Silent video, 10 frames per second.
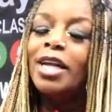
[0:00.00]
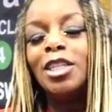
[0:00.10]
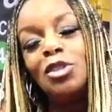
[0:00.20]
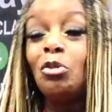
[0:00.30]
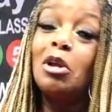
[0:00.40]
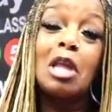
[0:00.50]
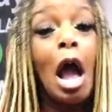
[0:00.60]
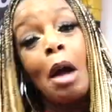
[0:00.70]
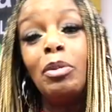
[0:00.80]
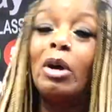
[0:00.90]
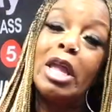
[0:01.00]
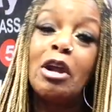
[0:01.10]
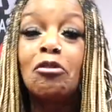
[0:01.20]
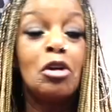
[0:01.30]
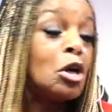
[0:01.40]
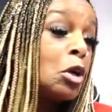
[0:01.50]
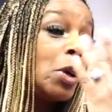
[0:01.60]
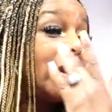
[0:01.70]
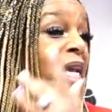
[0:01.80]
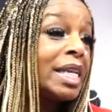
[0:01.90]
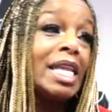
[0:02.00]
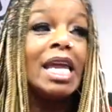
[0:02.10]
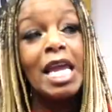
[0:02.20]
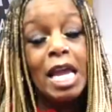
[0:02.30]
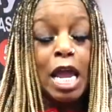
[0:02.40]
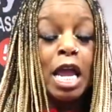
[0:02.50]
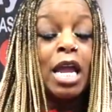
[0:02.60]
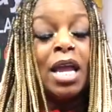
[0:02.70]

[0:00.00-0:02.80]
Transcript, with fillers: Just wanted to hop on here real quickly.